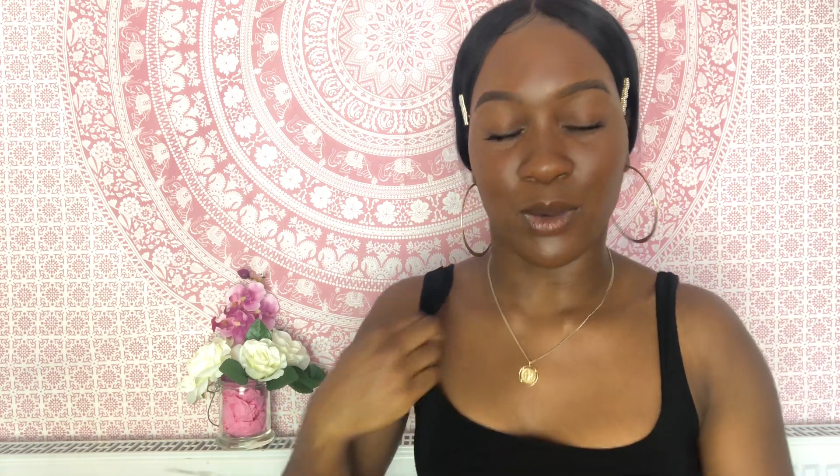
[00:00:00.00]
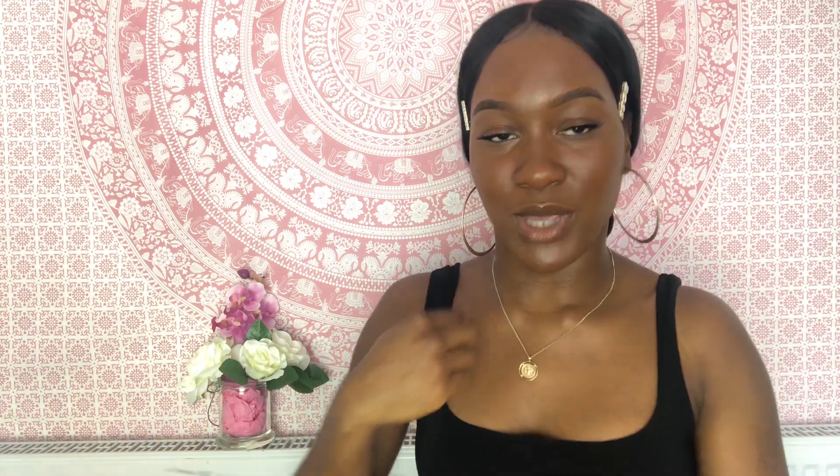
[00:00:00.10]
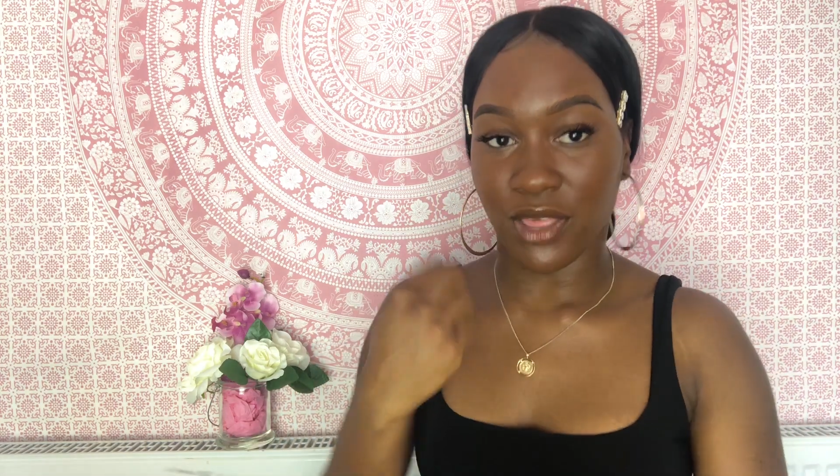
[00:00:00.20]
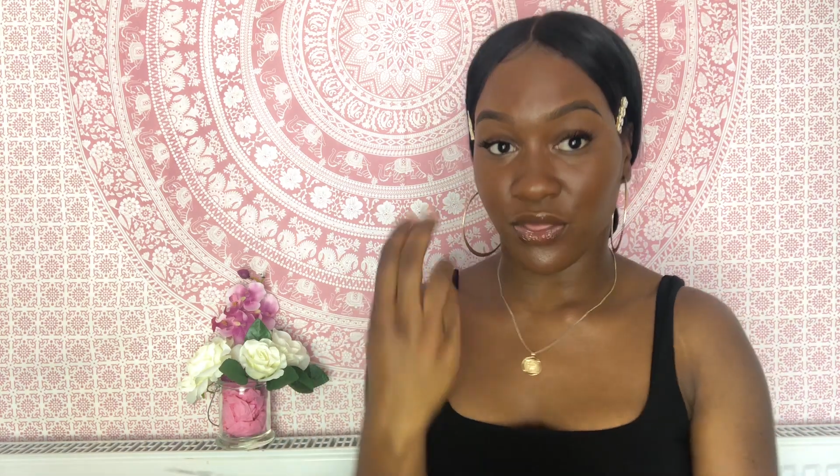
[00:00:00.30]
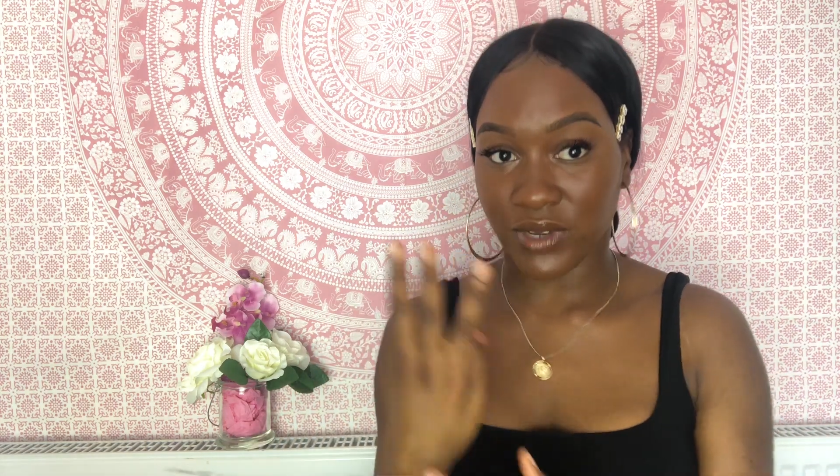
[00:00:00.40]
that
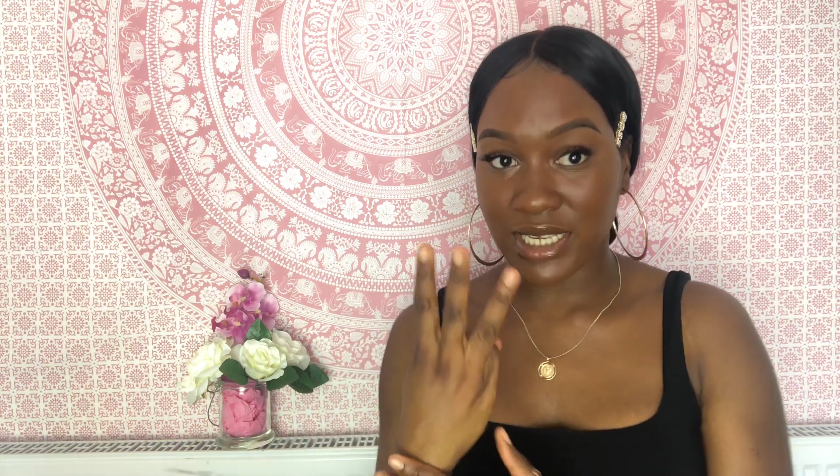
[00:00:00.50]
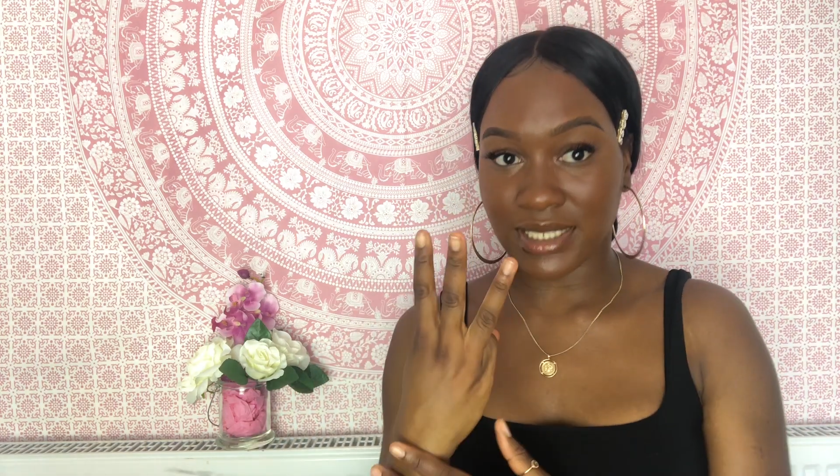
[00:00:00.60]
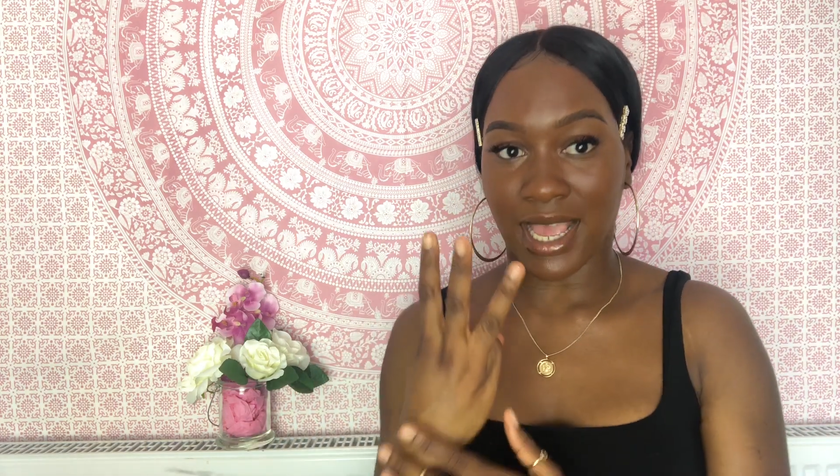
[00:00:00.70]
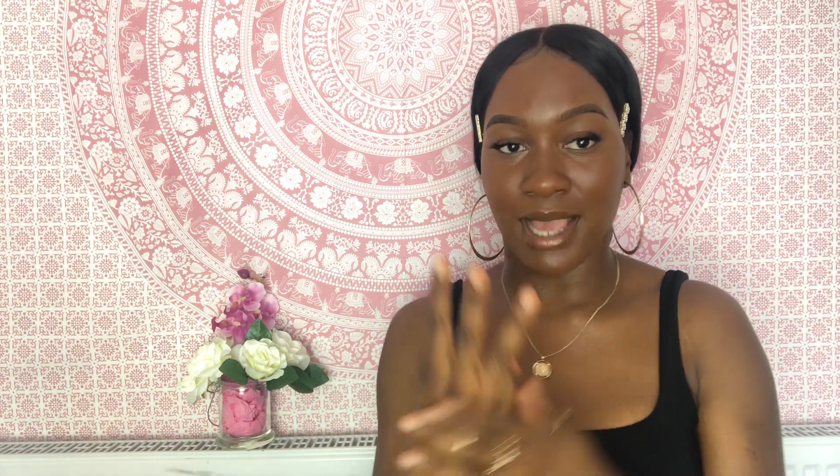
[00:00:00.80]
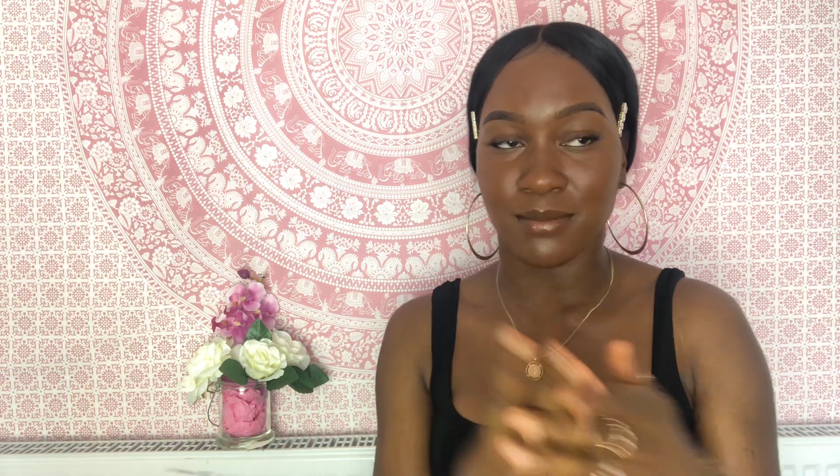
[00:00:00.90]
we had three
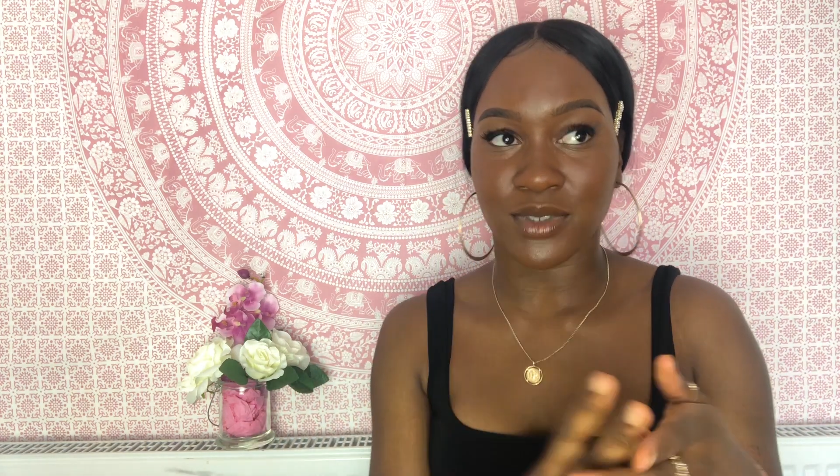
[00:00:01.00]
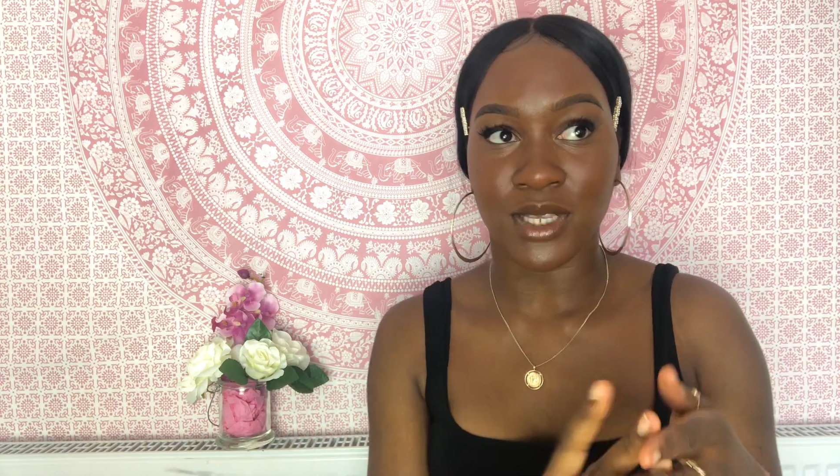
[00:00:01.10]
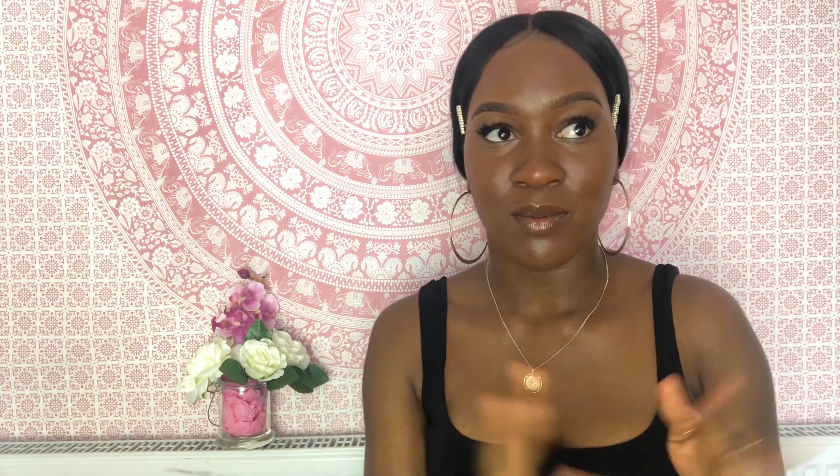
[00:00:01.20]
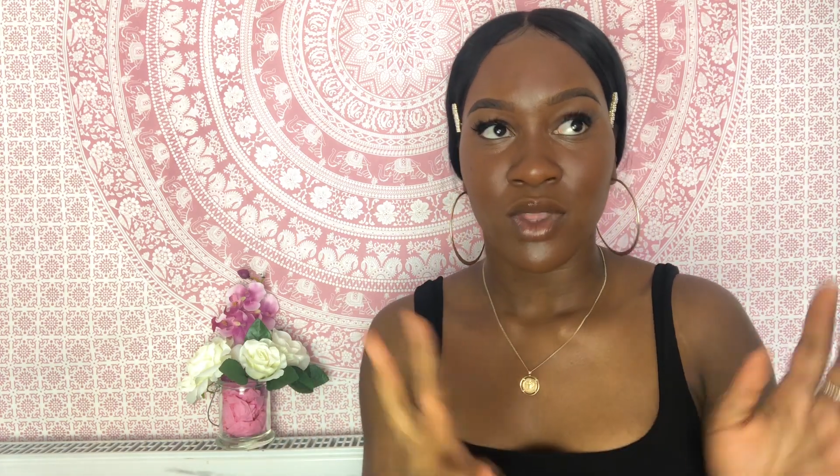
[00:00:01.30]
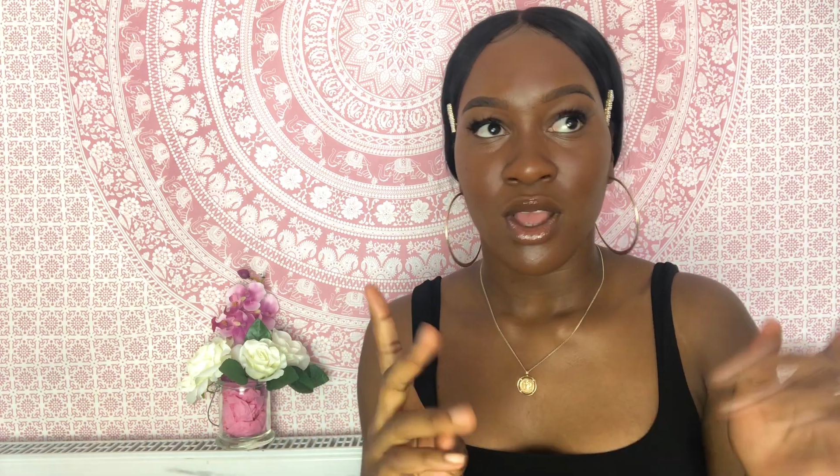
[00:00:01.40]
exams,